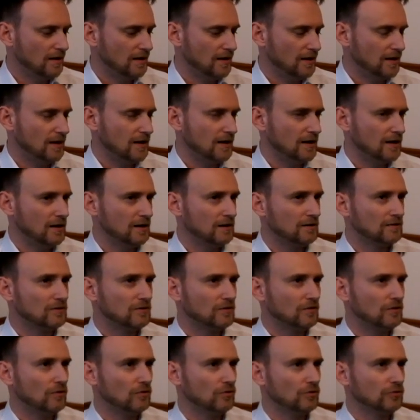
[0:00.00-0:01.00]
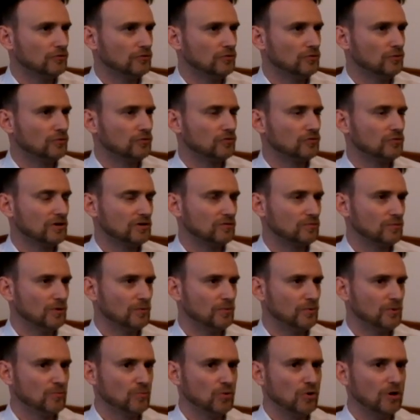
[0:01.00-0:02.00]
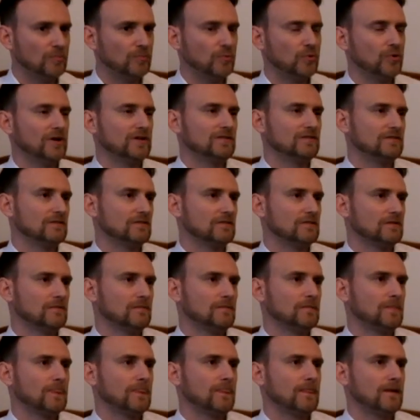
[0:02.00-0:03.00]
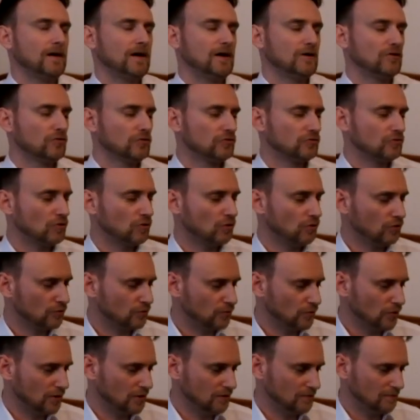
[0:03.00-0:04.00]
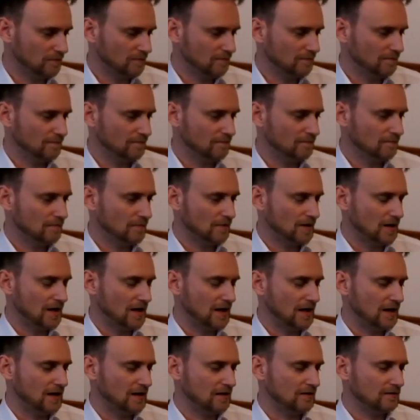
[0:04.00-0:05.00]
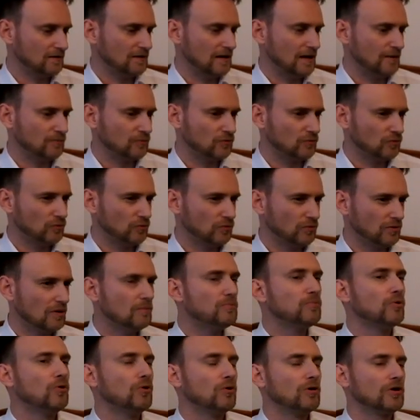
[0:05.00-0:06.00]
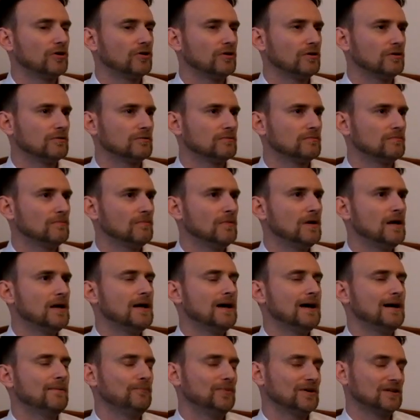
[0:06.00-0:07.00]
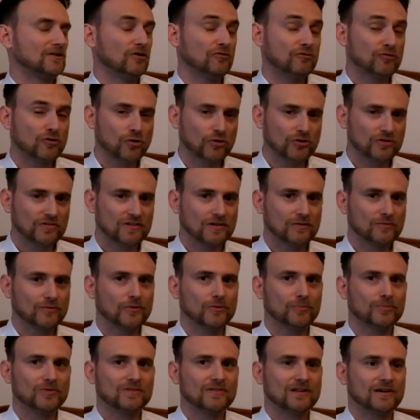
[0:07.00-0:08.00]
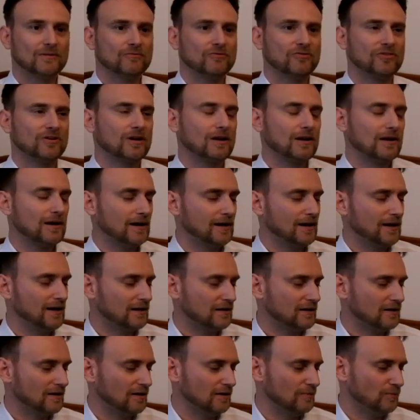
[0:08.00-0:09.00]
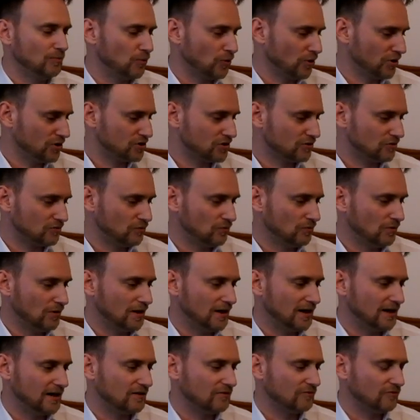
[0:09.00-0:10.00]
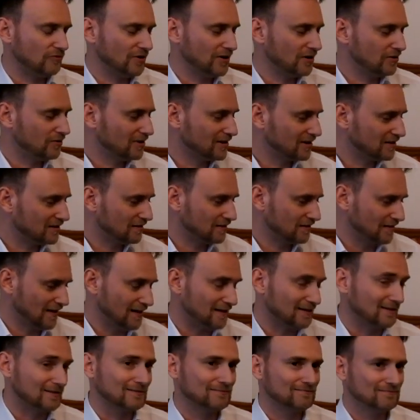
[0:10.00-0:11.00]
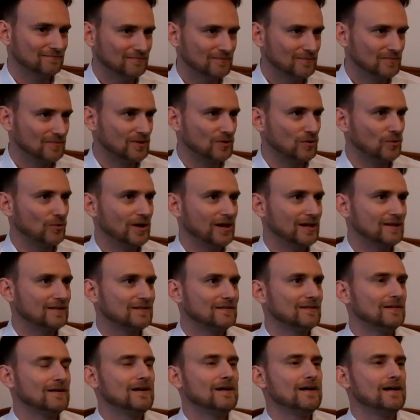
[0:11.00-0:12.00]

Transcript: And also, so it will be more present, and also Cold War, and up to Napoleon. But of course there will be something like um, Prussia too, like Frederick the Second. The Great, um,